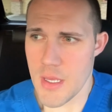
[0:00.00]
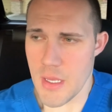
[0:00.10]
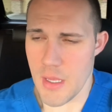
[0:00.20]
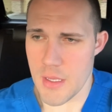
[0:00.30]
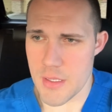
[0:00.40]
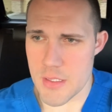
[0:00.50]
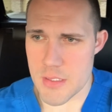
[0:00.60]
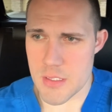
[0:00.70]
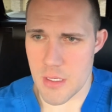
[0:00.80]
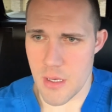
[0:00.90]

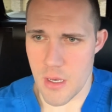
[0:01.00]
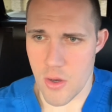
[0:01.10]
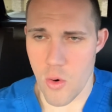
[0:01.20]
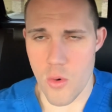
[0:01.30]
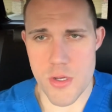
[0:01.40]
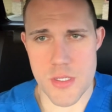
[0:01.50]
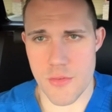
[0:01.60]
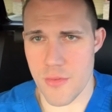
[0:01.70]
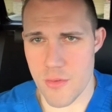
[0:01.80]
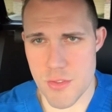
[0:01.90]
is a course
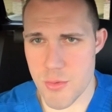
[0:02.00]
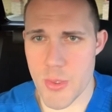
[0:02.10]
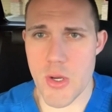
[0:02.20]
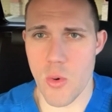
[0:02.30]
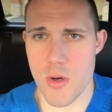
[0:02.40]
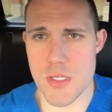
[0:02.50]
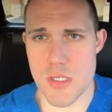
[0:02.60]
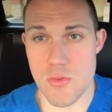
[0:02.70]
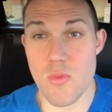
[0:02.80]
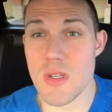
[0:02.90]
of those 3
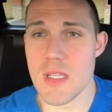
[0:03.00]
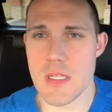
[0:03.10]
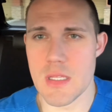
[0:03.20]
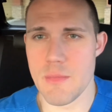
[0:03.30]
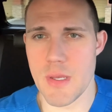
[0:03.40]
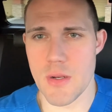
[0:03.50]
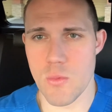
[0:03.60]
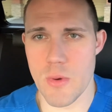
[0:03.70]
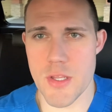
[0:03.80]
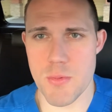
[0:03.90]
courses really limit
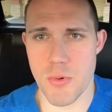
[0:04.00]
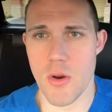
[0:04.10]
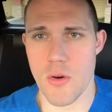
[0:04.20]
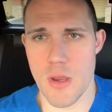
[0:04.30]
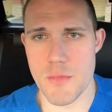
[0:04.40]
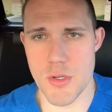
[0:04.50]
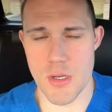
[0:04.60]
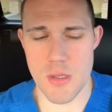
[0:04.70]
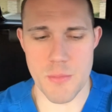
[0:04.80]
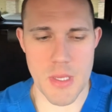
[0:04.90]
which programs you're
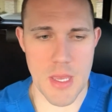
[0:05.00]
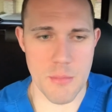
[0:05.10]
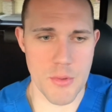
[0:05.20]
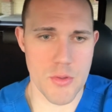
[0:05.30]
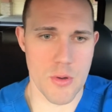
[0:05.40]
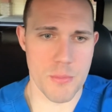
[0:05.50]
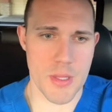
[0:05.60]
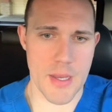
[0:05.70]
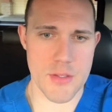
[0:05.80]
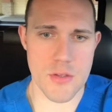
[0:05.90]
going to be able to
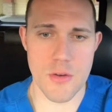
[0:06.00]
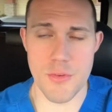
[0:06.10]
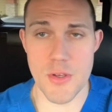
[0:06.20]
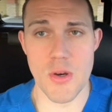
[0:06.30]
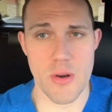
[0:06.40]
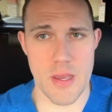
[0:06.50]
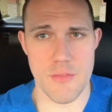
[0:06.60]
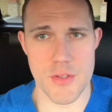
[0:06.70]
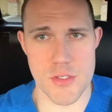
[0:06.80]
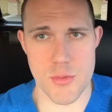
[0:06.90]
apply to if you don't
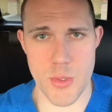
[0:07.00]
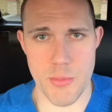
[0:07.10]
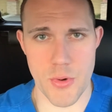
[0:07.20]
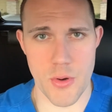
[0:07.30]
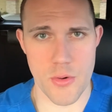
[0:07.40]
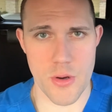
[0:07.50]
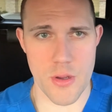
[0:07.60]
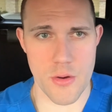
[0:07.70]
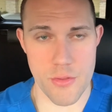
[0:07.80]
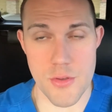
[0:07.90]
have those 3
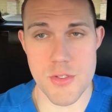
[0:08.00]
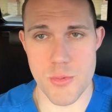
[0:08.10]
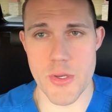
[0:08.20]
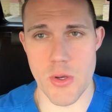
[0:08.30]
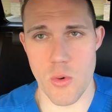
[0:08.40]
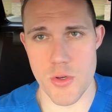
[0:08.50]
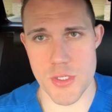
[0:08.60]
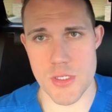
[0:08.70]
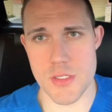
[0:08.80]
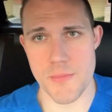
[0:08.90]

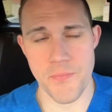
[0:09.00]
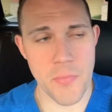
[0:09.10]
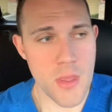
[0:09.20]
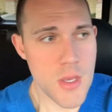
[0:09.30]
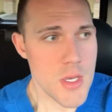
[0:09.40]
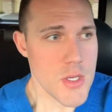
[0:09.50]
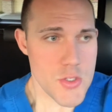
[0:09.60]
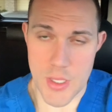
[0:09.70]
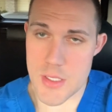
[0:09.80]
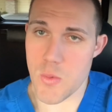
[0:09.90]
courses.
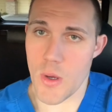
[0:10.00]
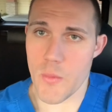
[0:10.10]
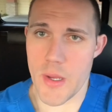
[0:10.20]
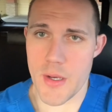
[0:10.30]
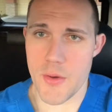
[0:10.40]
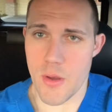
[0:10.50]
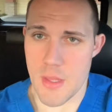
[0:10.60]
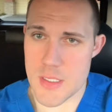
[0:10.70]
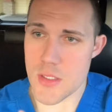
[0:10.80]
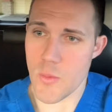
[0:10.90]
So one way to do it.
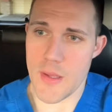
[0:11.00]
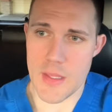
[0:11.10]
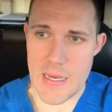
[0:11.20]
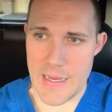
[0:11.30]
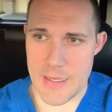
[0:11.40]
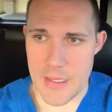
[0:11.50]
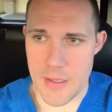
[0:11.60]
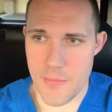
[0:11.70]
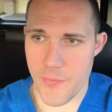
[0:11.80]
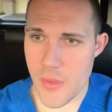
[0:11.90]
That's the way that I
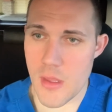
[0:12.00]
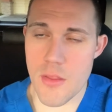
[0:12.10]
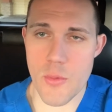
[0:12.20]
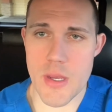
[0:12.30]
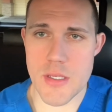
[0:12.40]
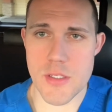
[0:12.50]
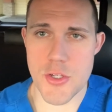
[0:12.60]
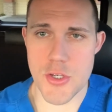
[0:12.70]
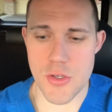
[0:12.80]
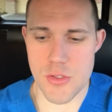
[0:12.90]
did. The other way is to
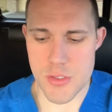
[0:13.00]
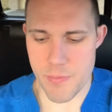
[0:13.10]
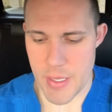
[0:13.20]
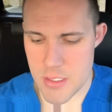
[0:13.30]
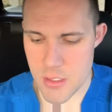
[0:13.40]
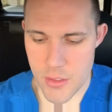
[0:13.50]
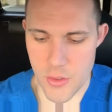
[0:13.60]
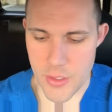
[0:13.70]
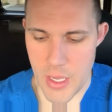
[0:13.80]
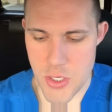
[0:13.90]
choose based on
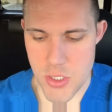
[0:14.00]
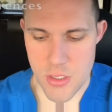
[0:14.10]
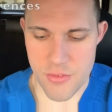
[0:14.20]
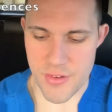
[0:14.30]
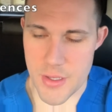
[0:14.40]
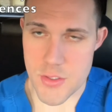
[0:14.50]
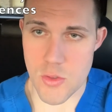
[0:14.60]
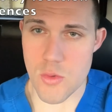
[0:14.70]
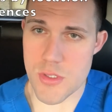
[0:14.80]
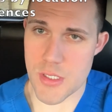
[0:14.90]
location. You find
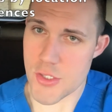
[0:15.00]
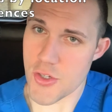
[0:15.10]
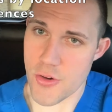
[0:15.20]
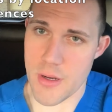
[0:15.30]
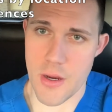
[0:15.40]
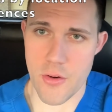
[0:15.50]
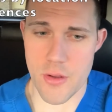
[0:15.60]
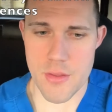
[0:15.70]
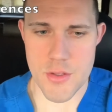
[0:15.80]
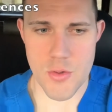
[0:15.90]
schools in a certain
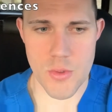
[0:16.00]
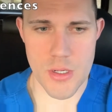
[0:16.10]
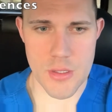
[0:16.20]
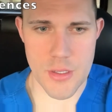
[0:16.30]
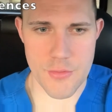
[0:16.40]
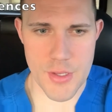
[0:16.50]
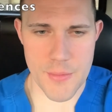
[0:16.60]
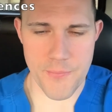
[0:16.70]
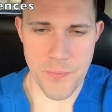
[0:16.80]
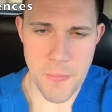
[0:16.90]
area that you want to live
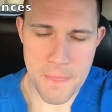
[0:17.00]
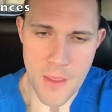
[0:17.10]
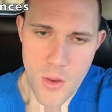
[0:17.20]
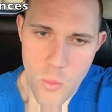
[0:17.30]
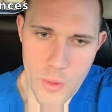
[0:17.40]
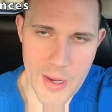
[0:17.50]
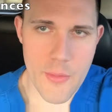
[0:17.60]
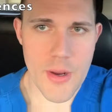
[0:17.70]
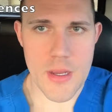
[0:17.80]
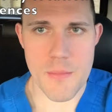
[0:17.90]
in. What I
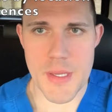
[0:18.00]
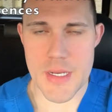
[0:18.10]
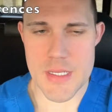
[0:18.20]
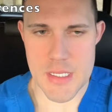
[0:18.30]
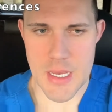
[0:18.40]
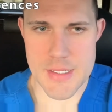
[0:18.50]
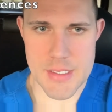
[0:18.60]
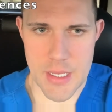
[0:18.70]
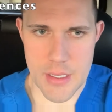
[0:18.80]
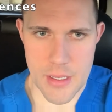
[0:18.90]
recommend is I
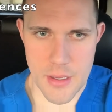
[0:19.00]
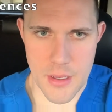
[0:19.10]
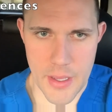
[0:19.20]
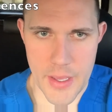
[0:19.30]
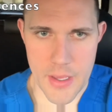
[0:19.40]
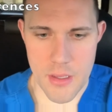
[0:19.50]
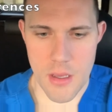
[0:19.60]
say, hey,